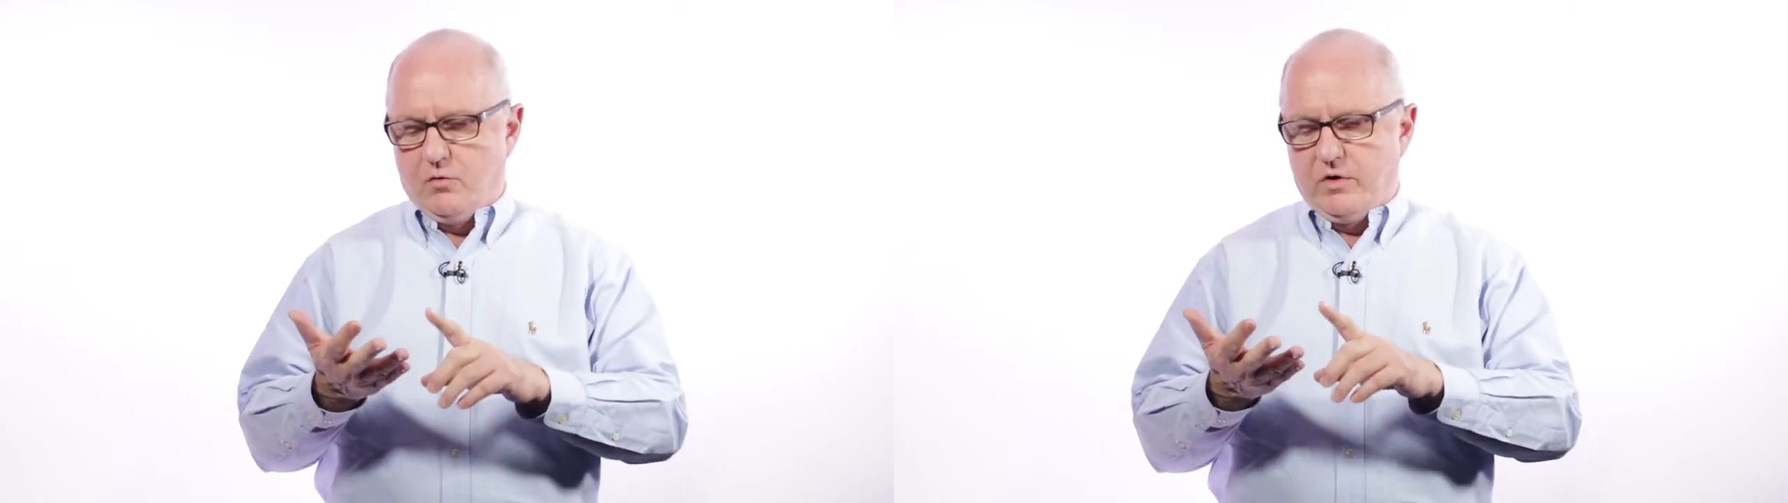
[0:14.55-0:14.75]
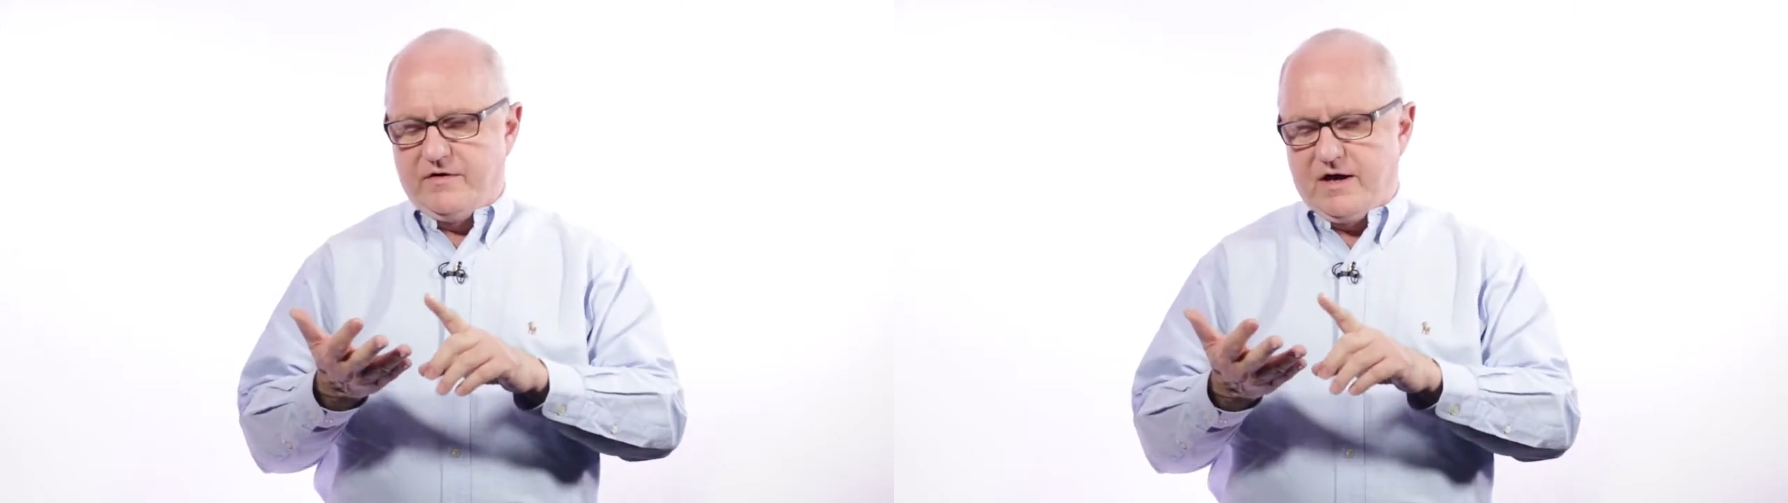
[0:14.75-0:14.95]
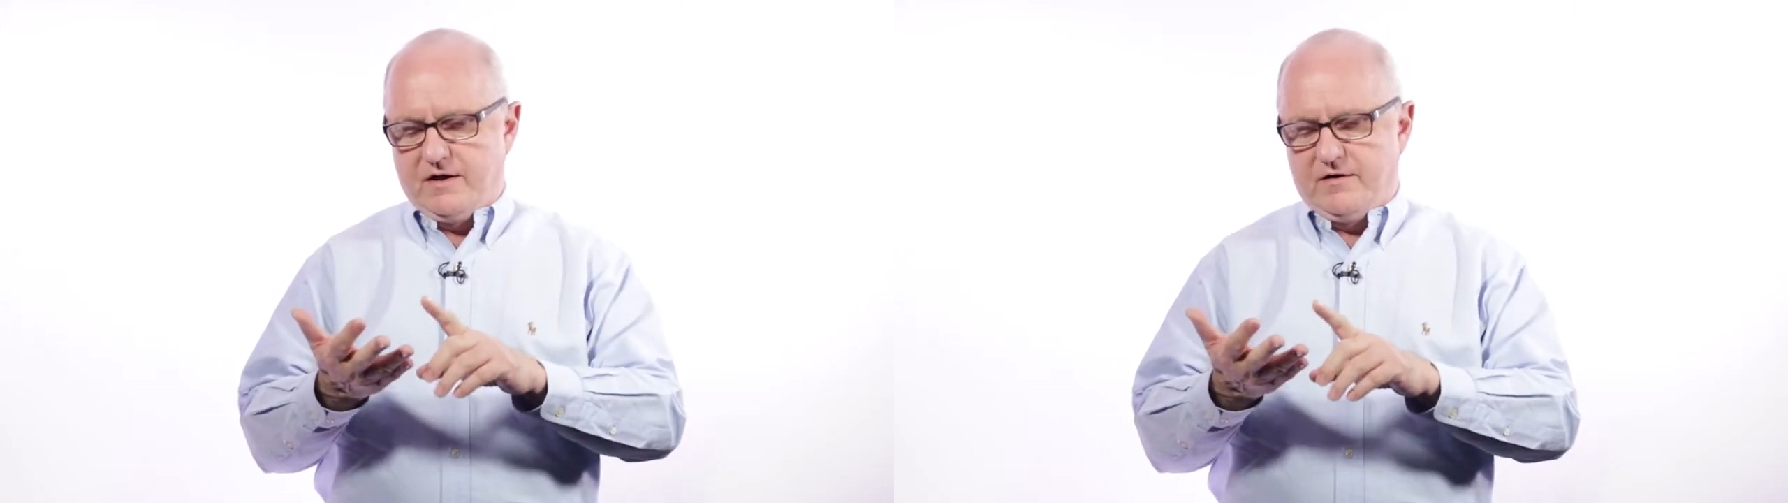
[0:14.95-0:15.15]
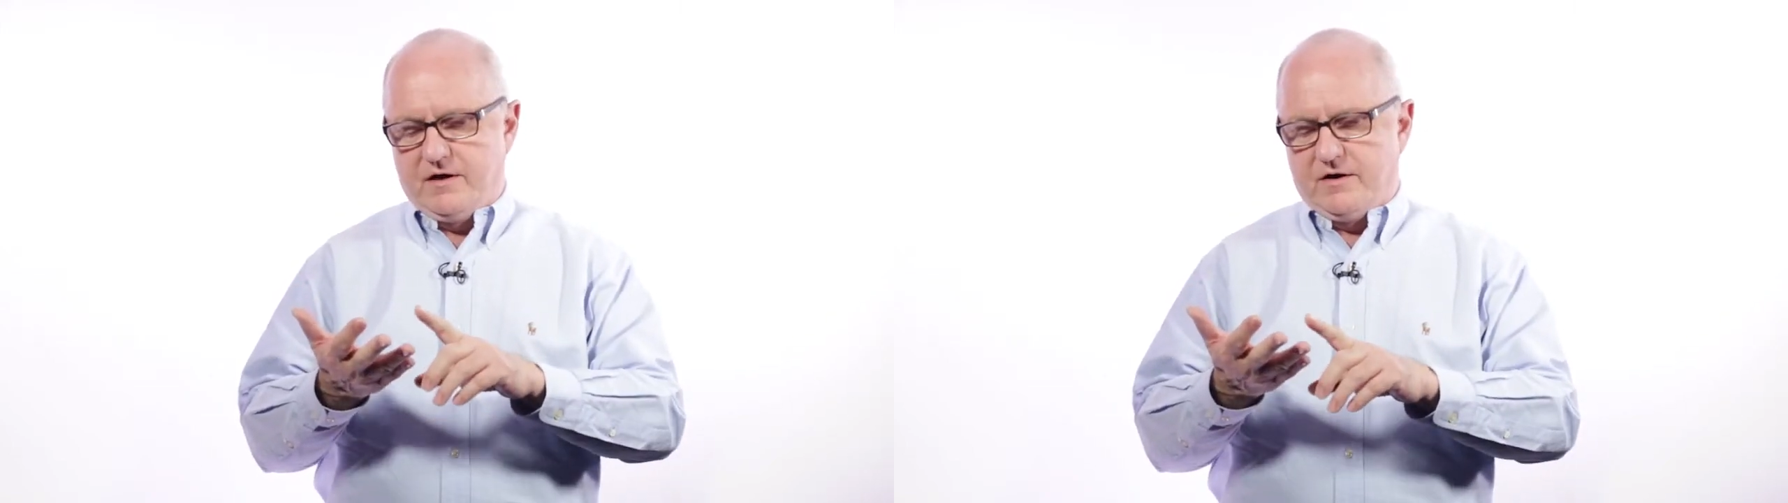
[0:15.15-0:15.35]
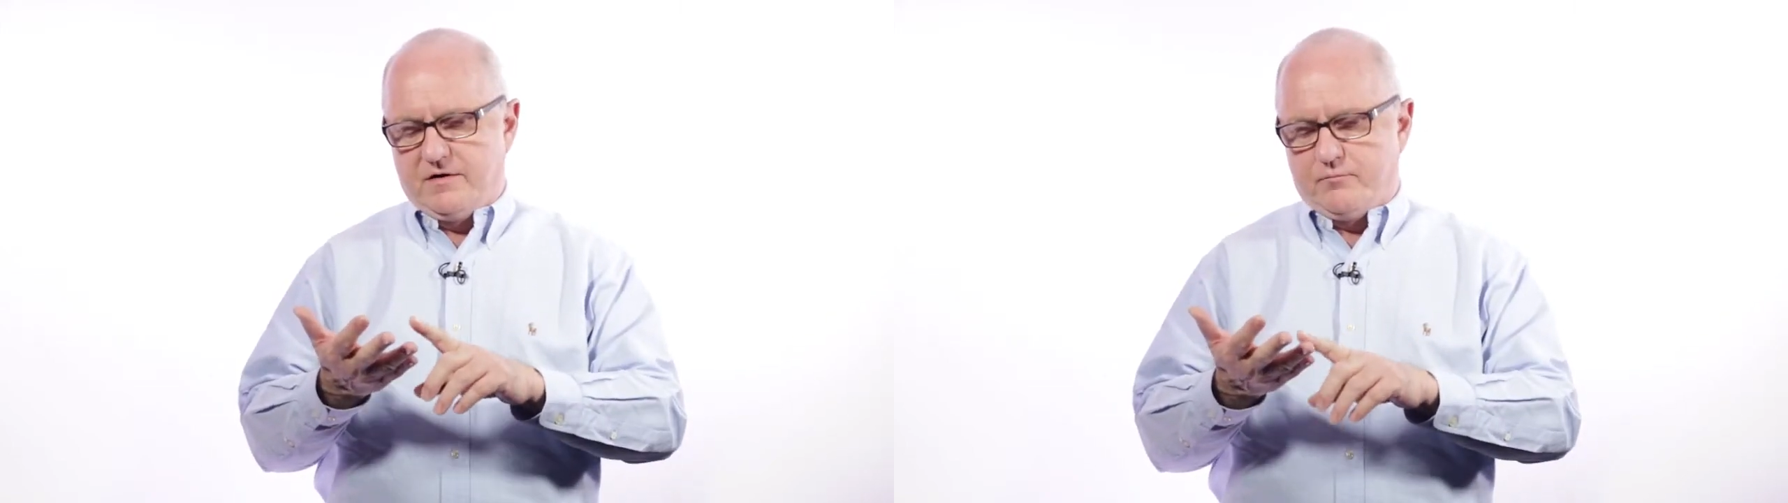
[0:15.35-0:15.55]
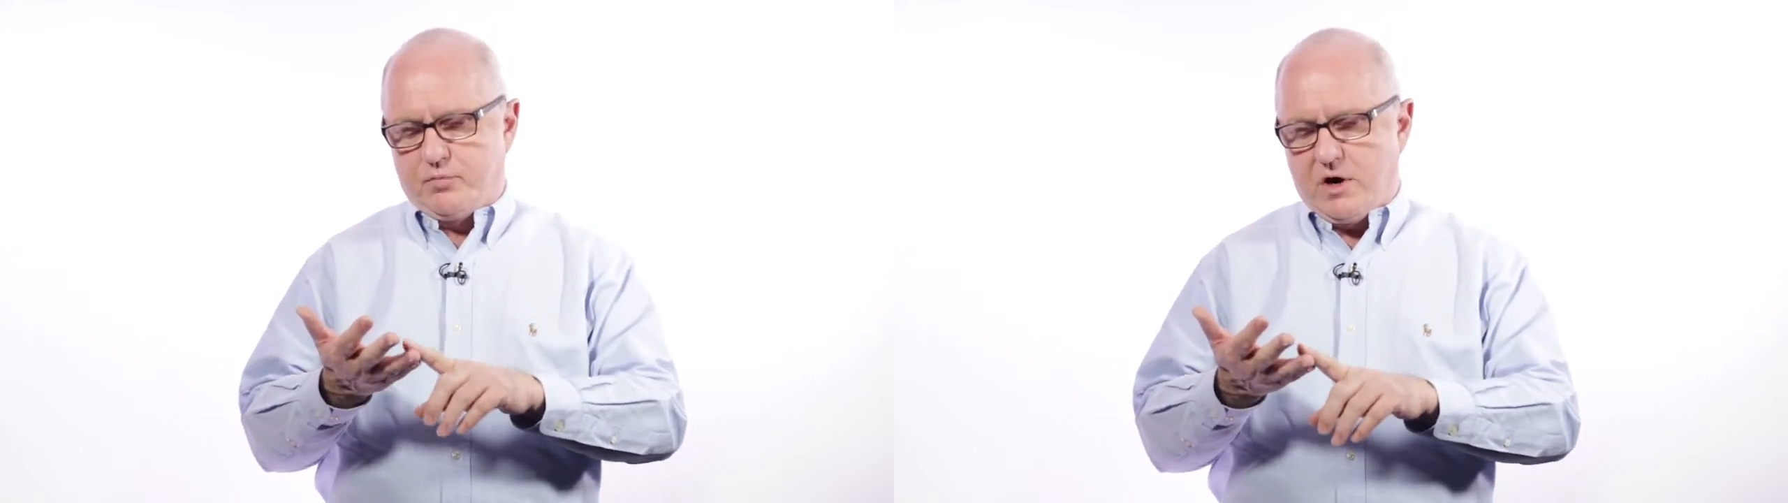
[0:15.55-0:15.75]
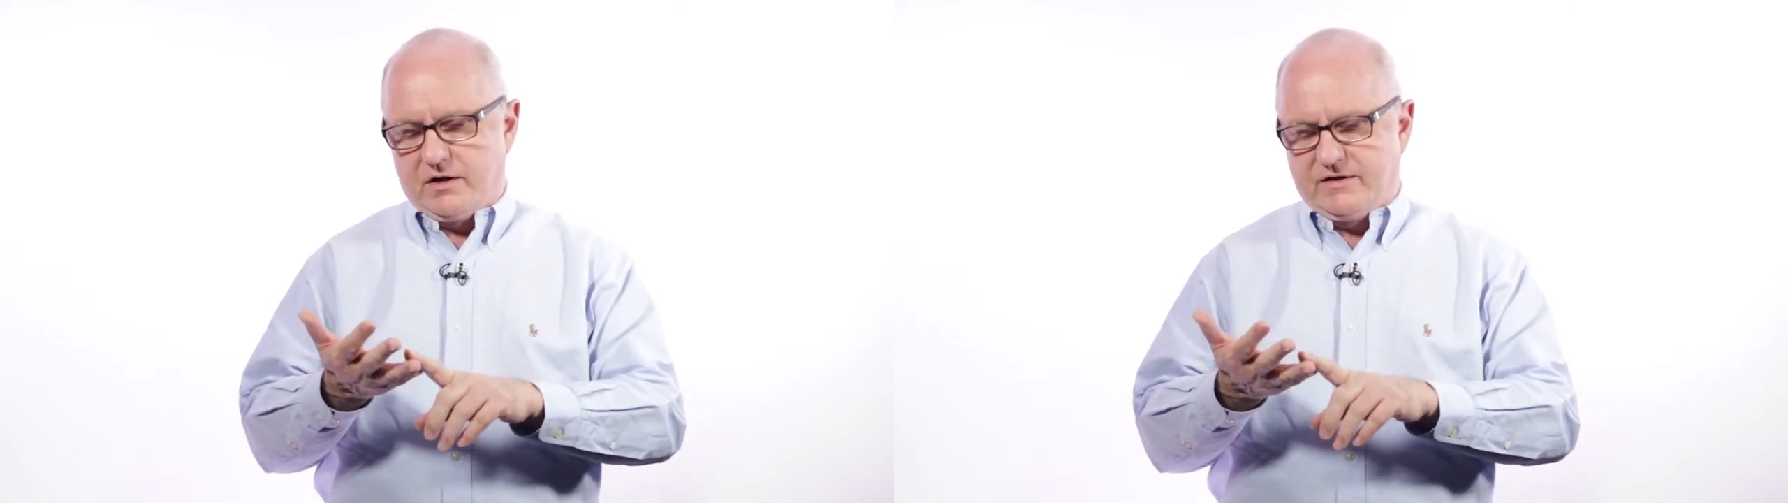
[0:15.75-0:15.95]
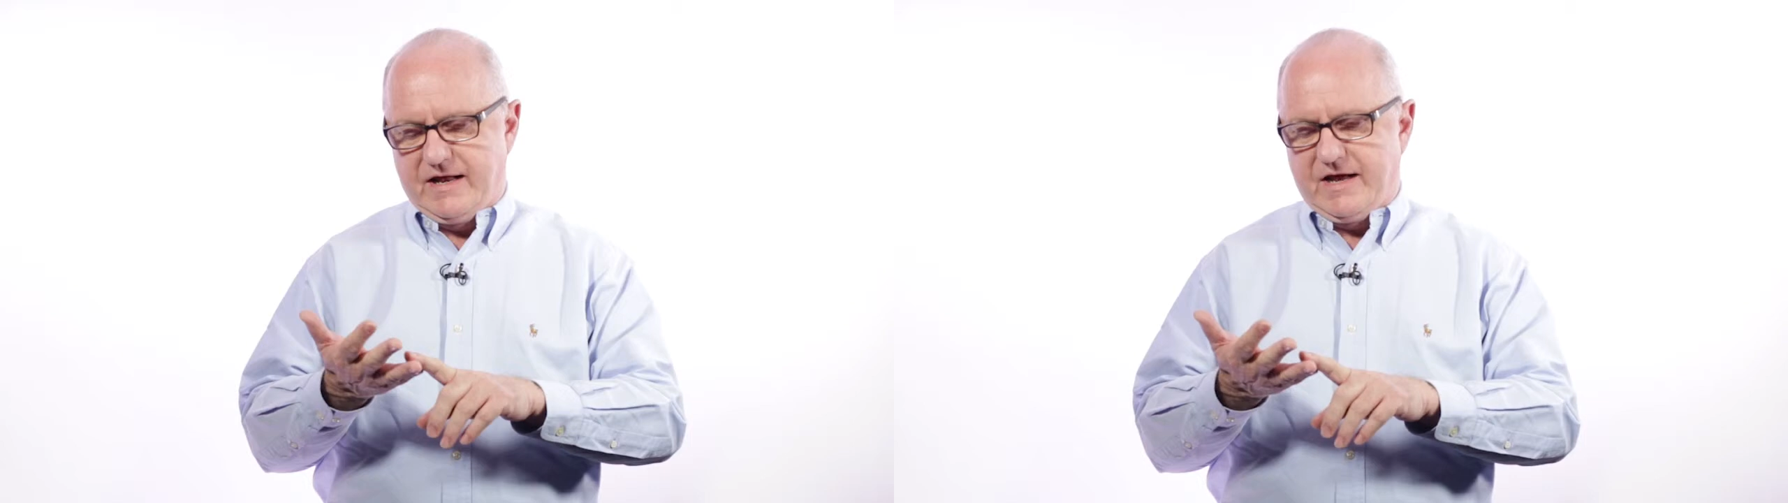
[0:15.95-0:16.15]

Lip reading: We've got a product